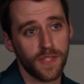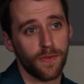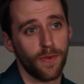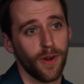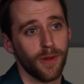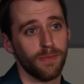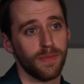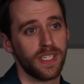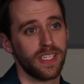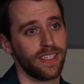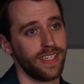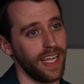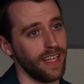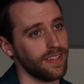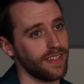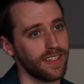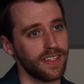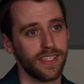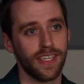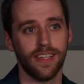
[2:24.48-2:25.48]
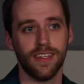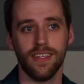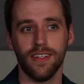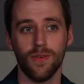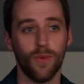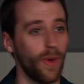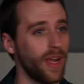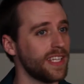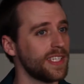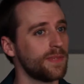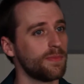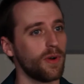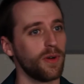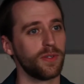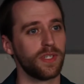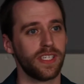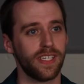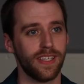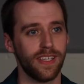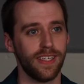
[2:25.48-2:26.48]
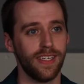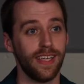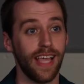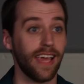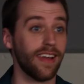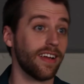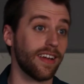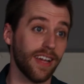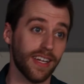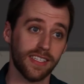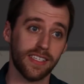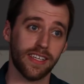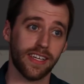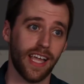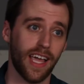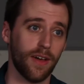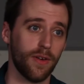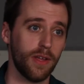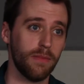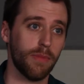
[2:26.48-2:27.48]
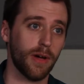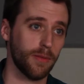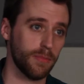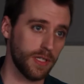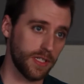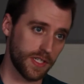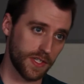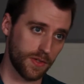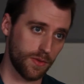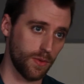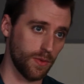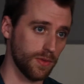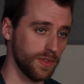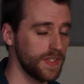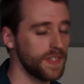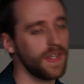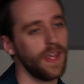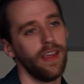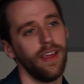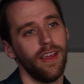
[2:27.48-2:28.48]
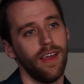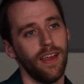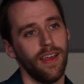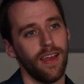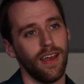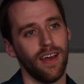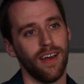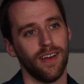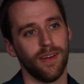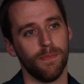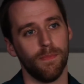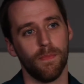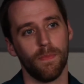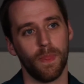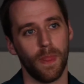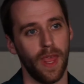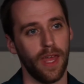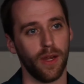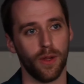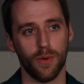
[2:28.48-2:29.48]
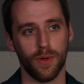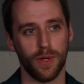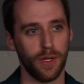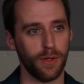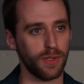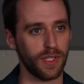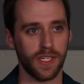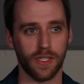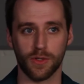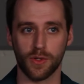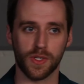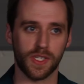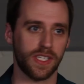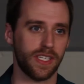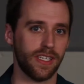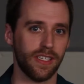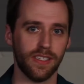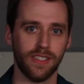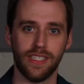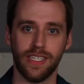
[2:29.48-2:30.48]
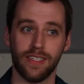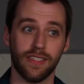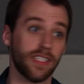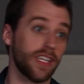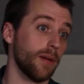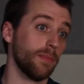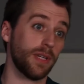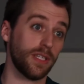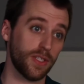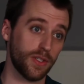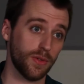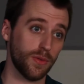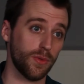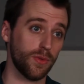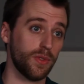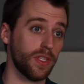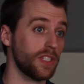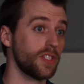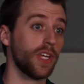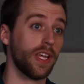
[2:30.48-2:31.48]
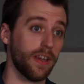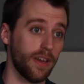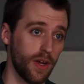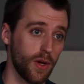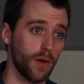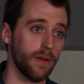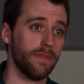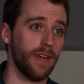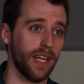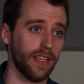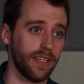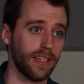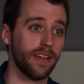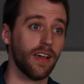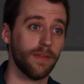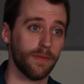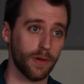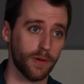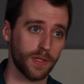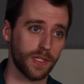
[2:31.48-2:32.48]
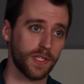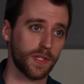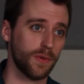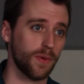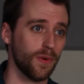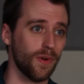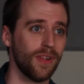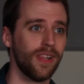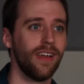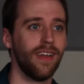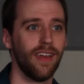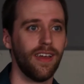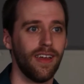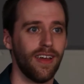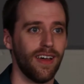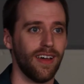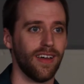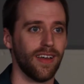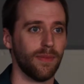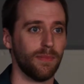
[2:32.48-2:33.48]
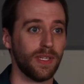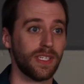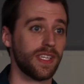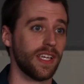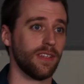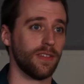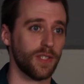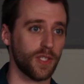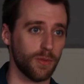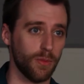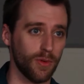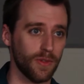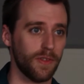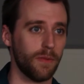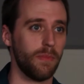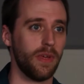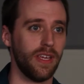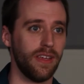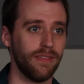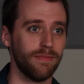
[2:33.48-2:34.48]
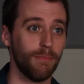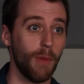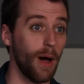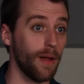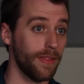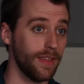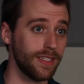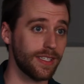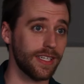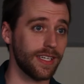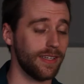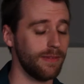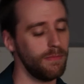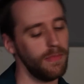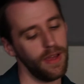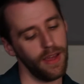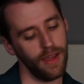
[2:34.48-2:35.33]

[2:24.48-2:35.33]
from Stanton City, Waynesboro City, and Augusta County Public Schools. Anyone who's interested in coming to the Shenandoah Valley Governor's School is eligible to be on the team.